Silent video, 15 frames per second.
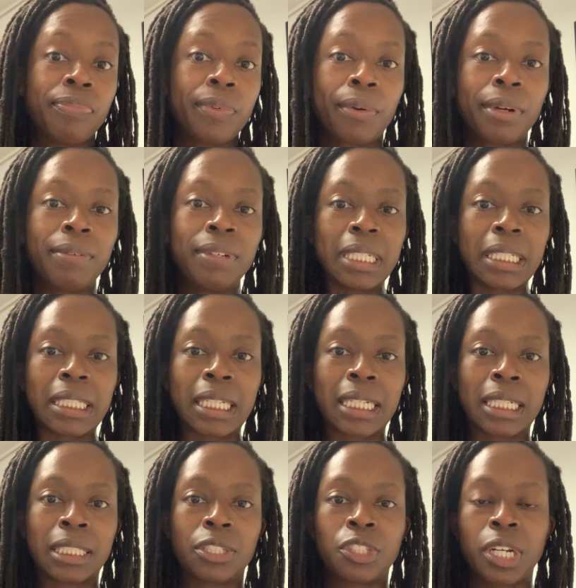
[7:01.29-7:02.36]
Or just like
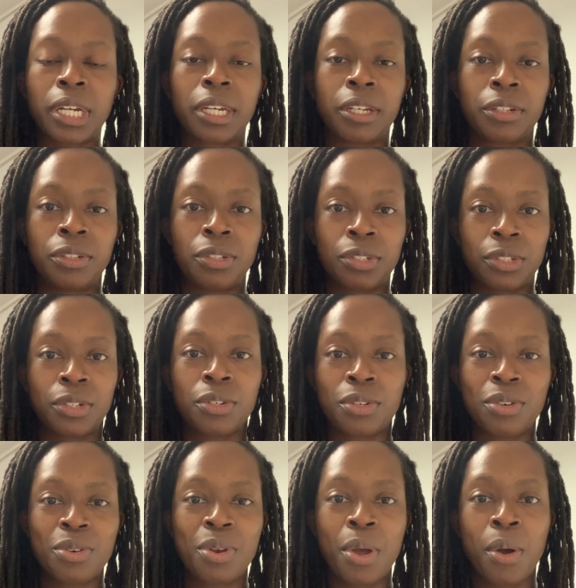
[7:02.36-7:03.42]
as a check in, you
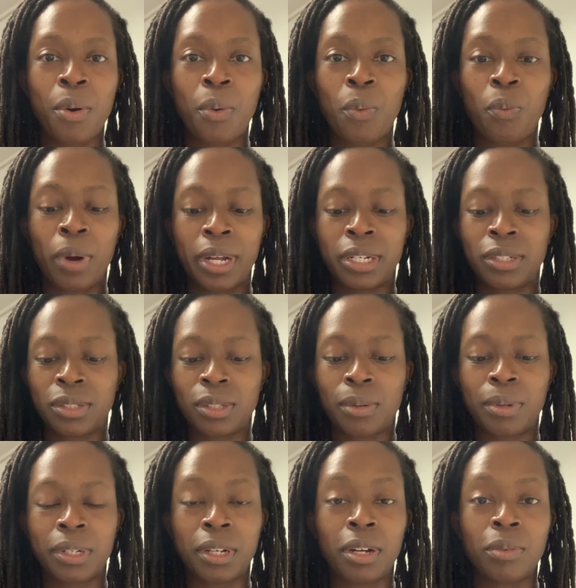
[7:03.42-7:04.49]
should know what is
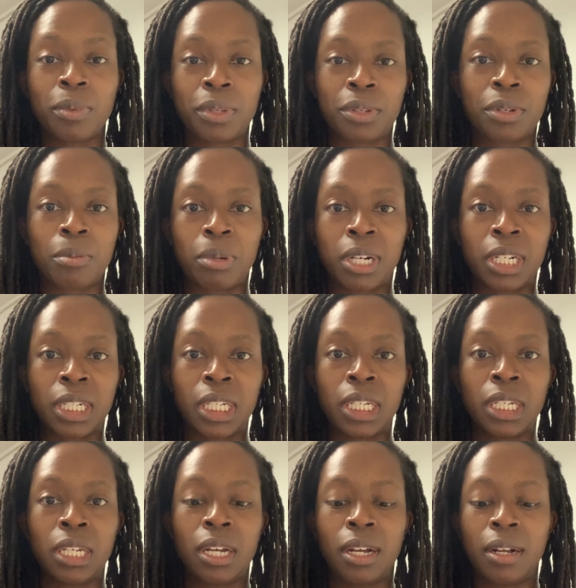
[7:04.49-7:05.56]
going on with your
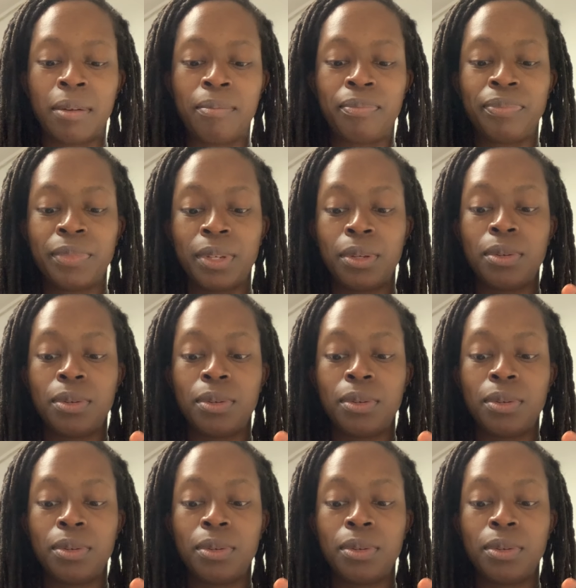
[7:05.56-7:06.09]
body, um,